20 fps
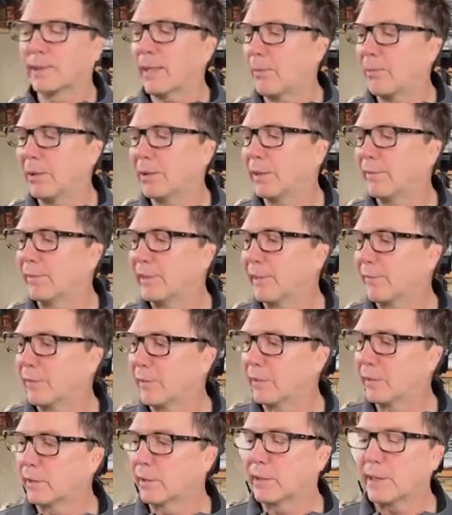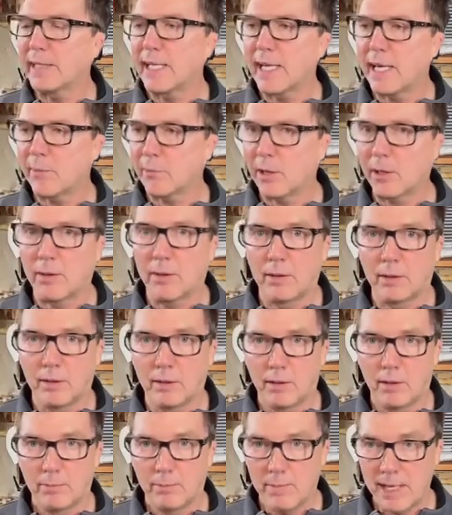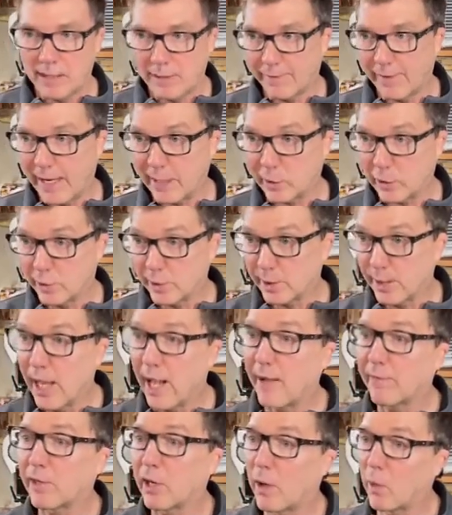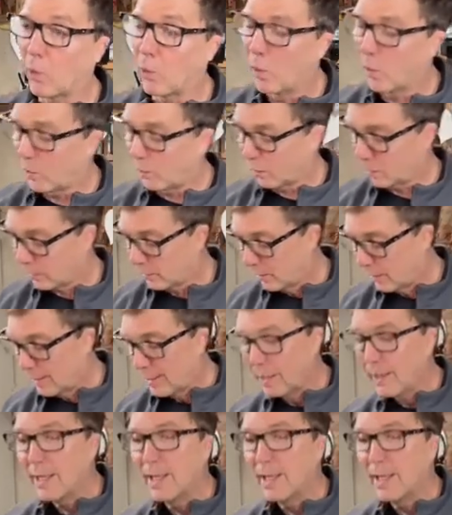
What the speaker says: I believe, different camera manufacturers and have it all work.